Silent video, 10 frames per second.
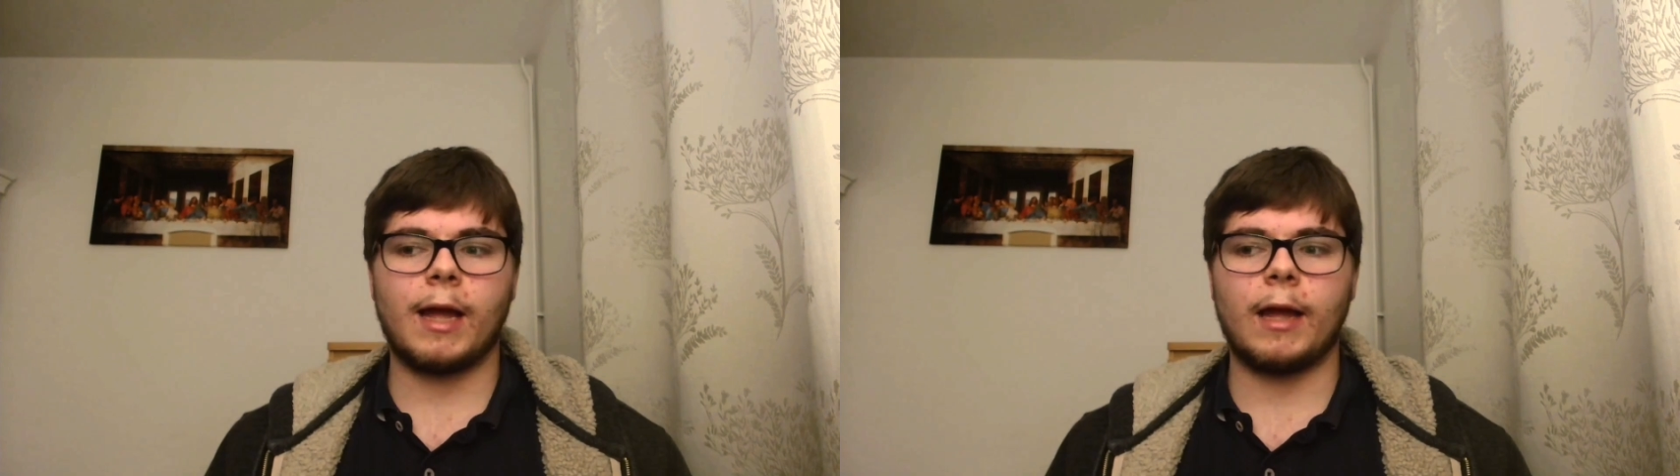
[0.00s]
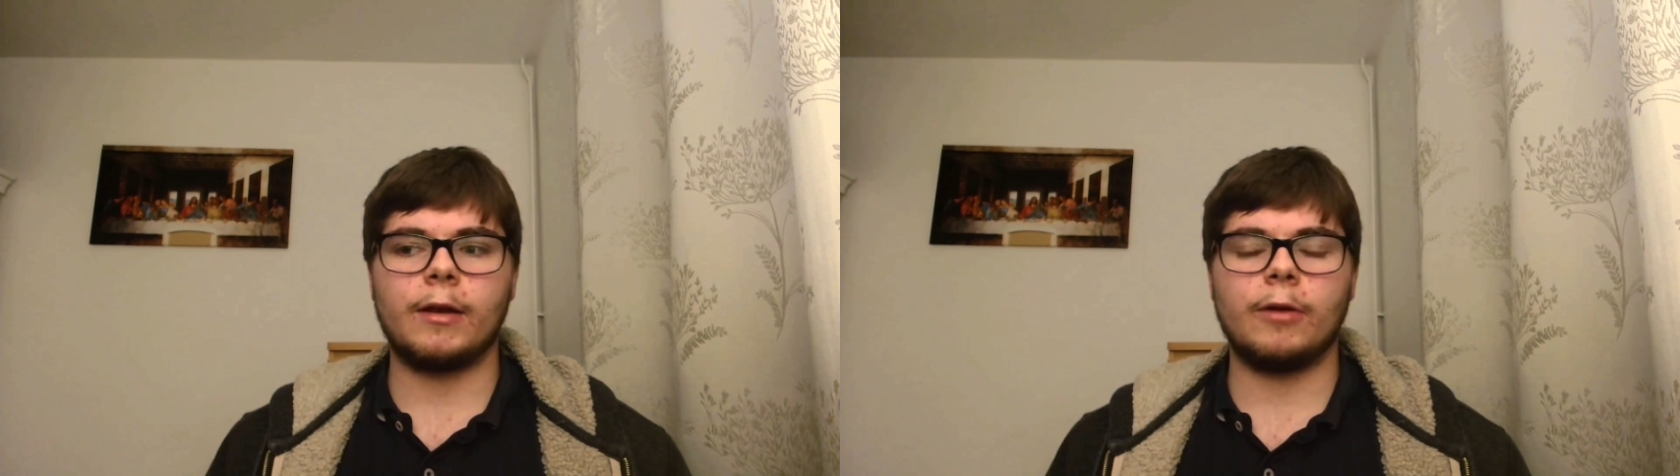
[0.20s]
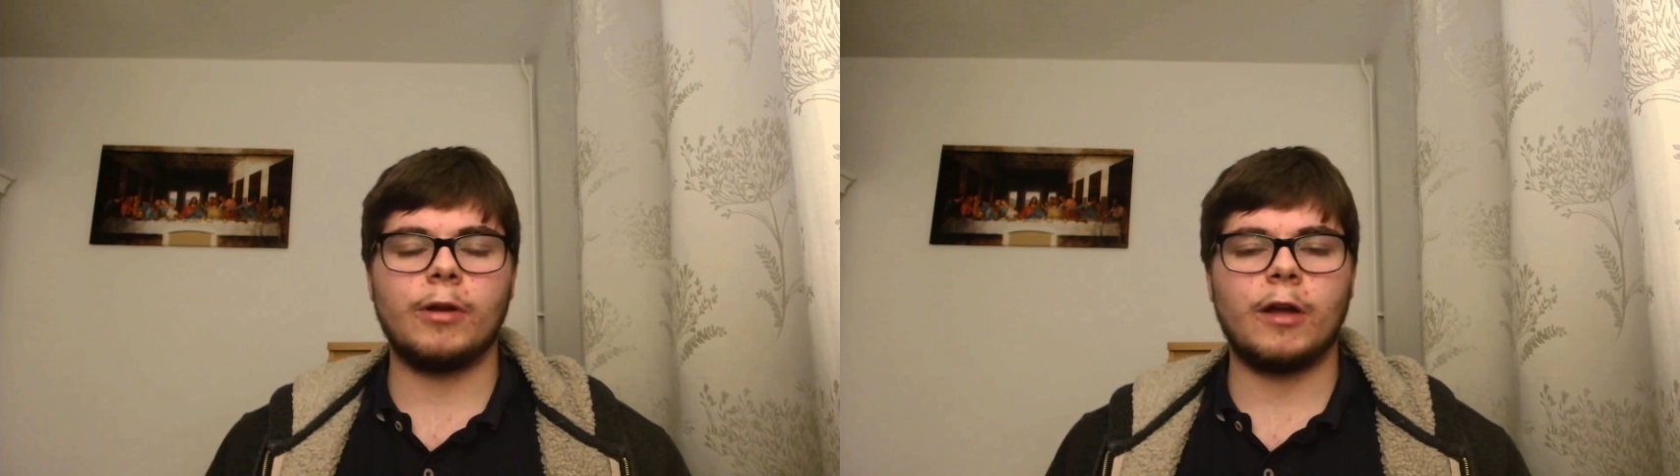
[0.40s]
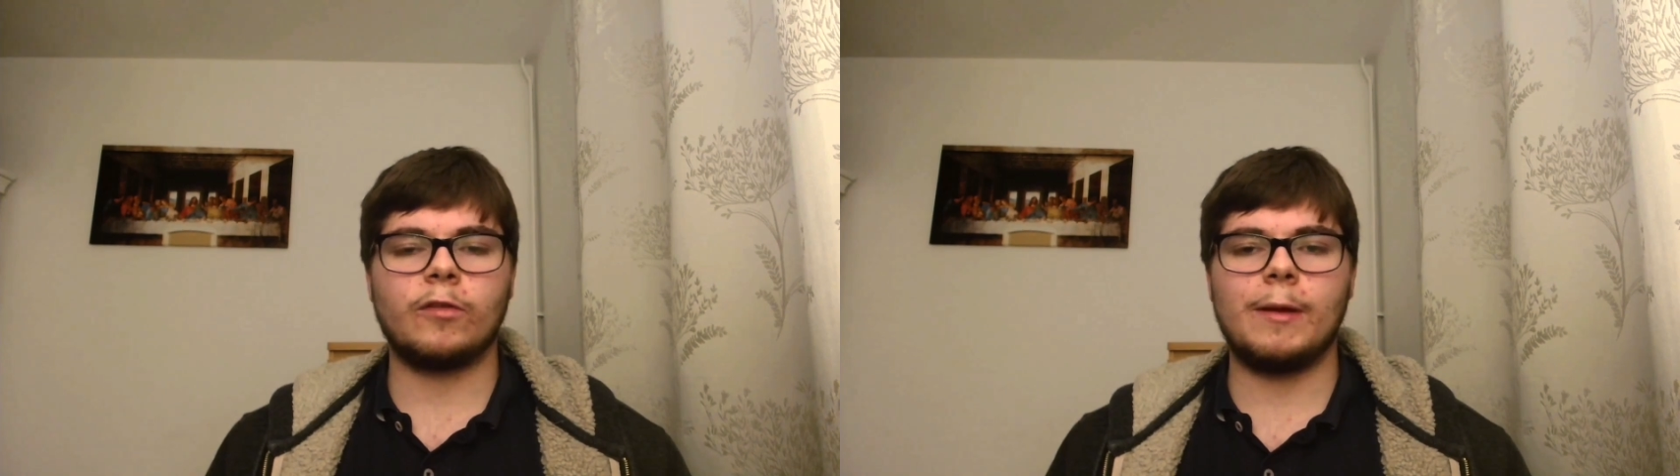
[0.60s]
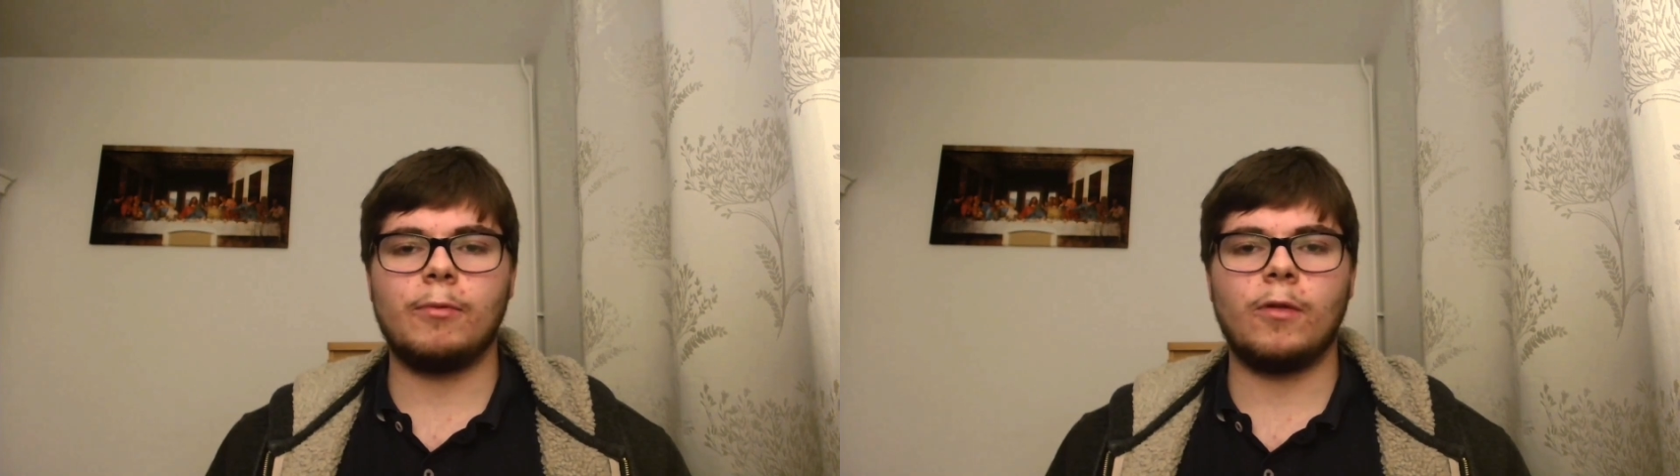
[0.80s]
and I would
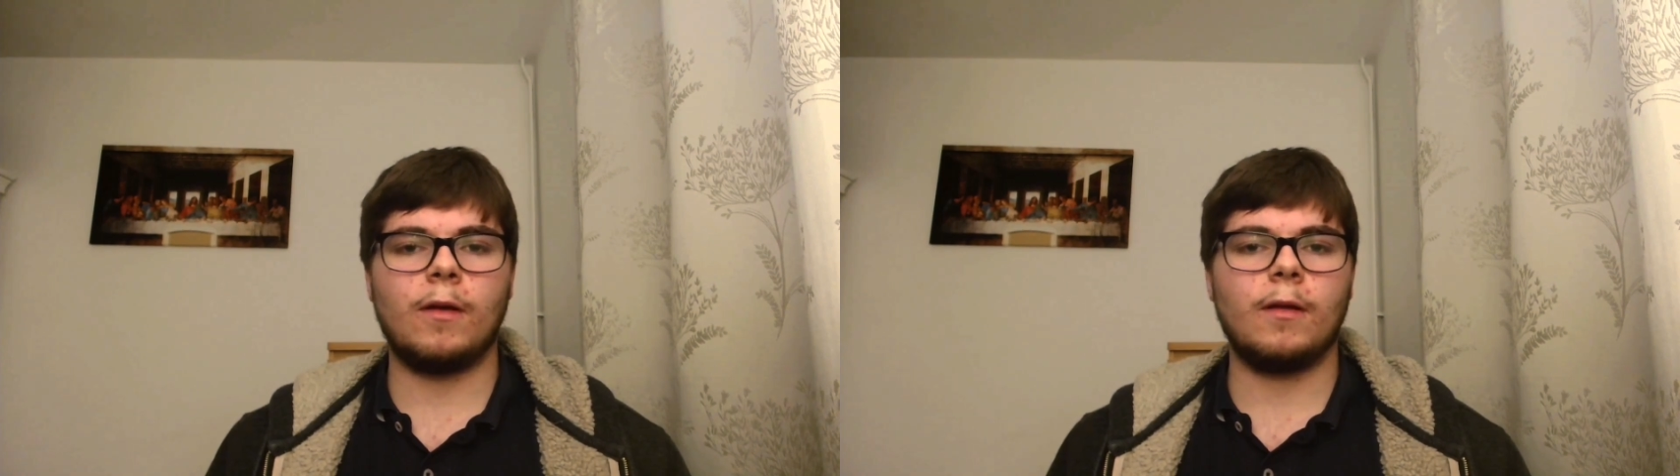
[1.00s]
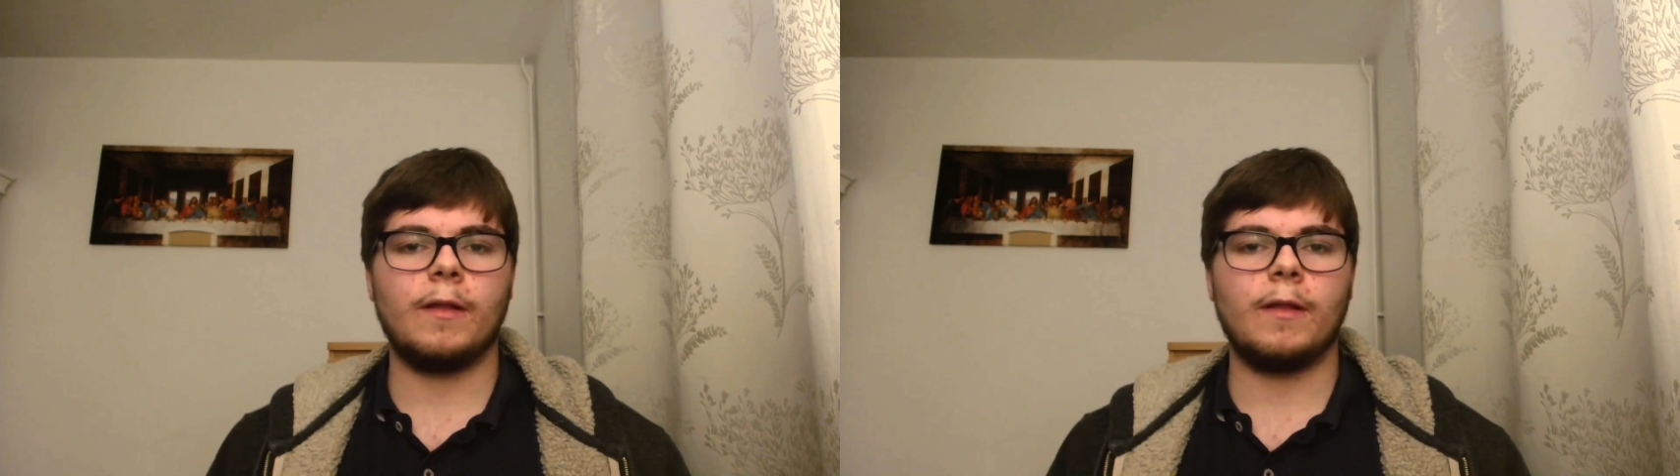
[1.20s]
ask people that